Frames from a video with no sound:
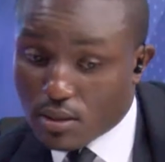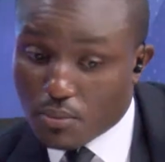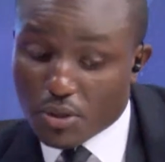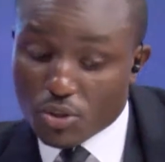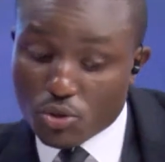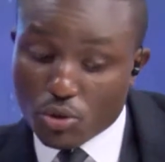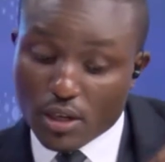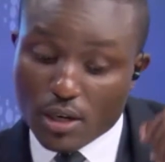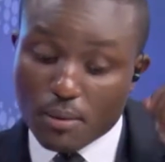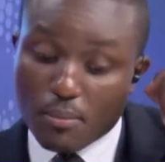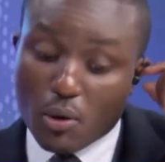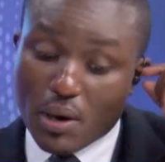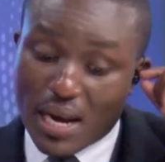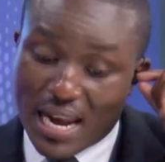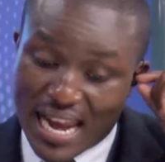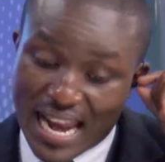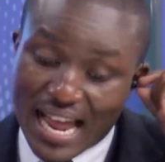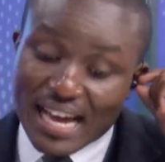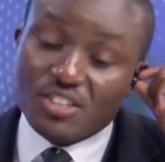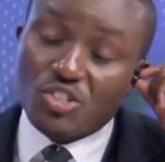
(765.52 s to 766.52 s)
So if you're talking about
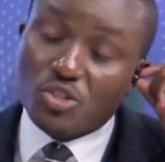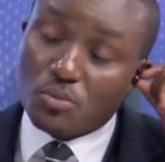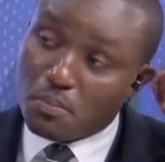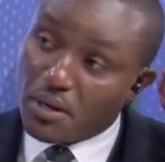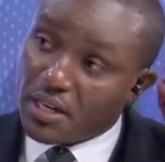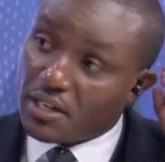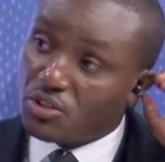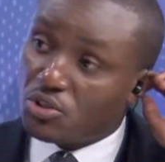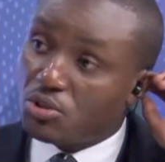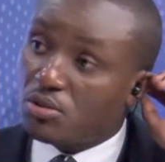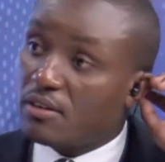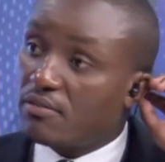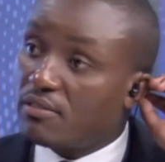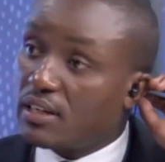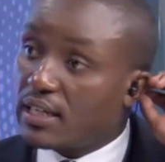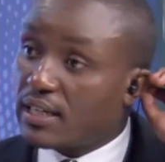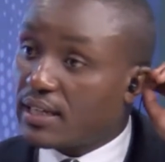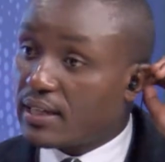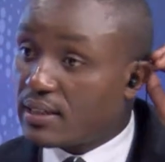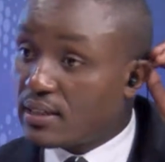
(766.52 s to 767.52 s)
last minute
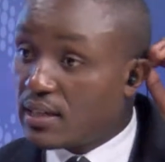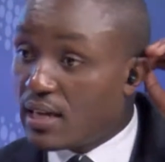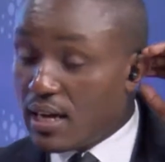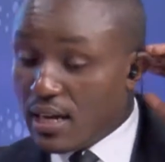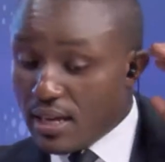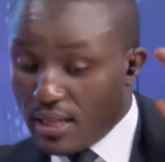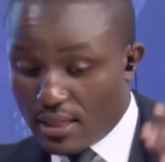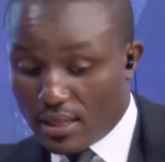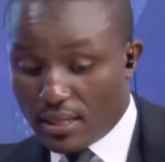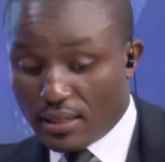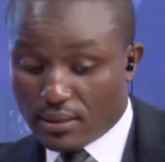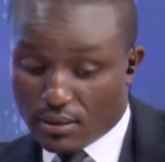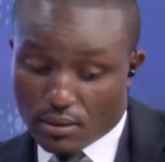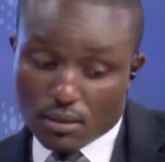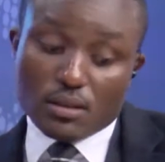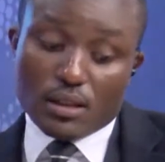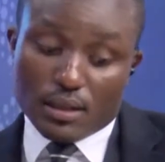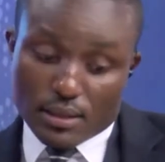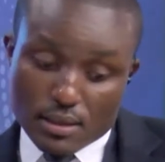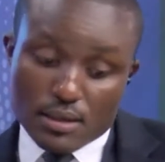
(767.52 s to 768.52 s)
traveling and
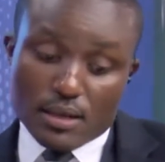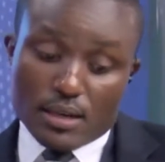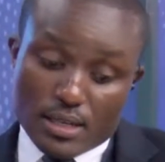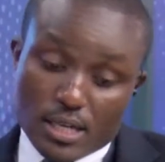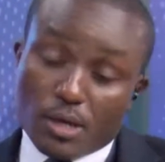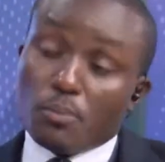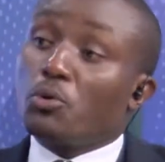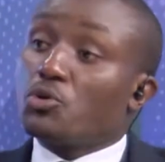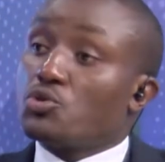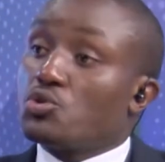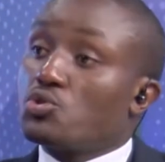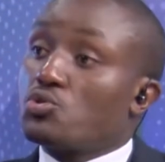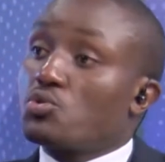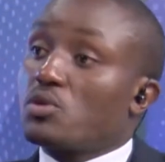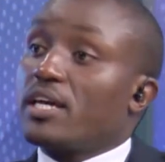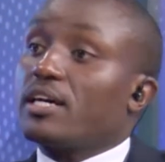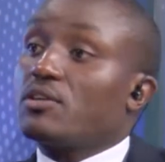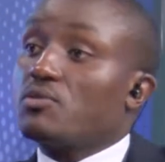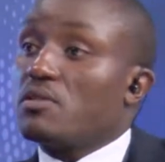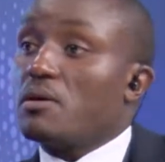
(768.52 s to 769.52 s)
that enables you to
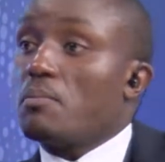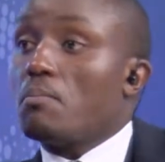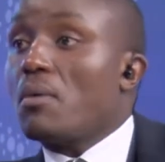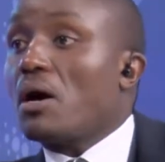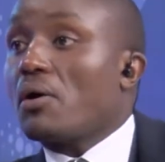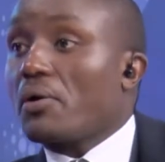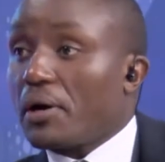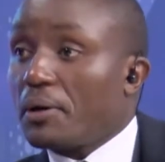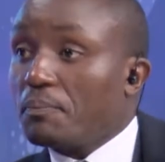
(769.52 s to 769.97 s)
get to the Mara.